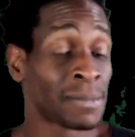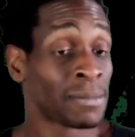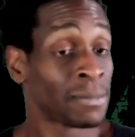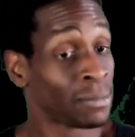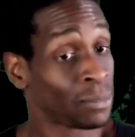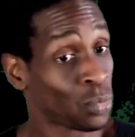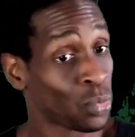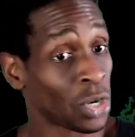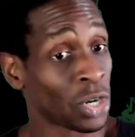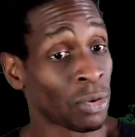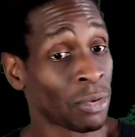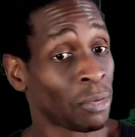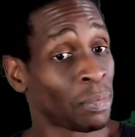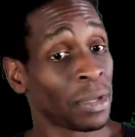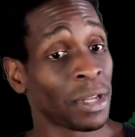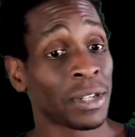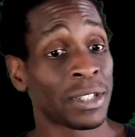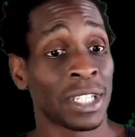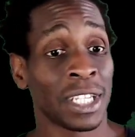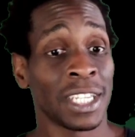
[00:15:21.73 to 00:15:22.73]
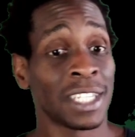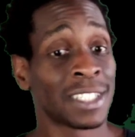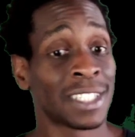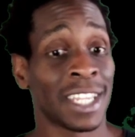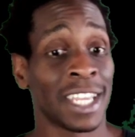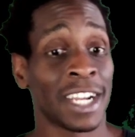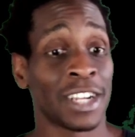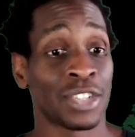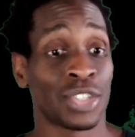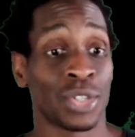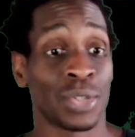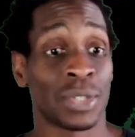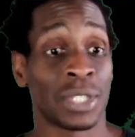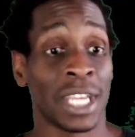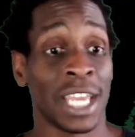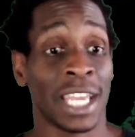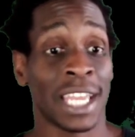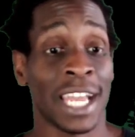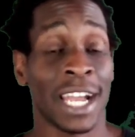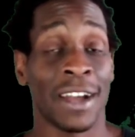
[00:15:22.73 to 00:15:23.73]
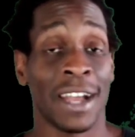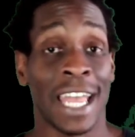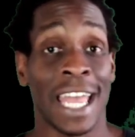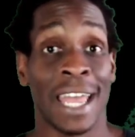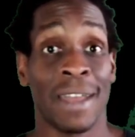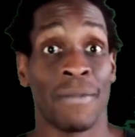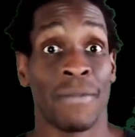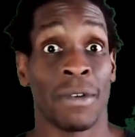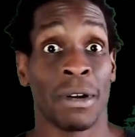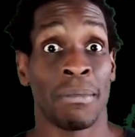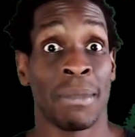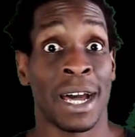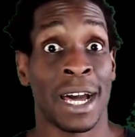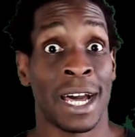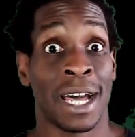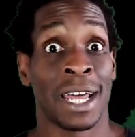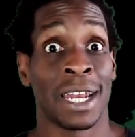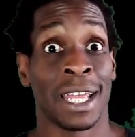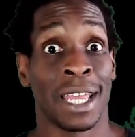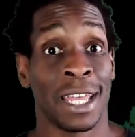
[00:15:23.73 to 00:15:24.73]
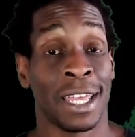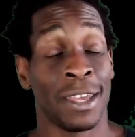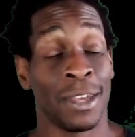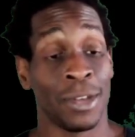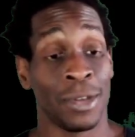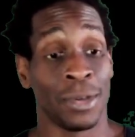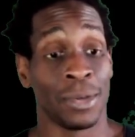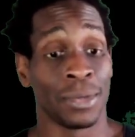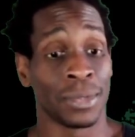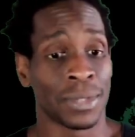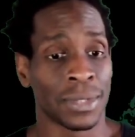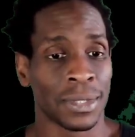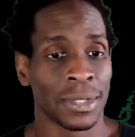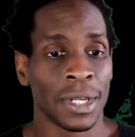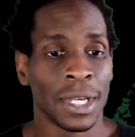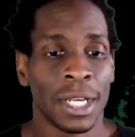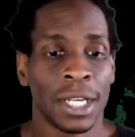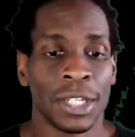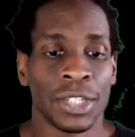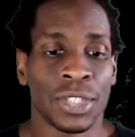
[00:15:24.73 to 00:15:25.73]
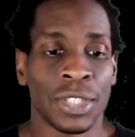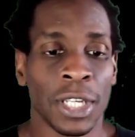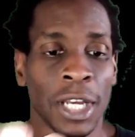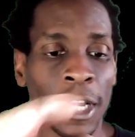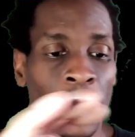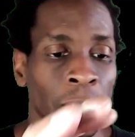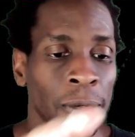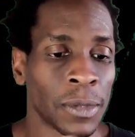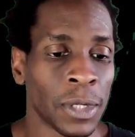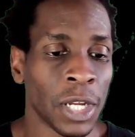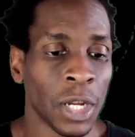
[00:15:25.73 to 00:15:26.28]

Wonder Woman POT is there to take out everybody else. So here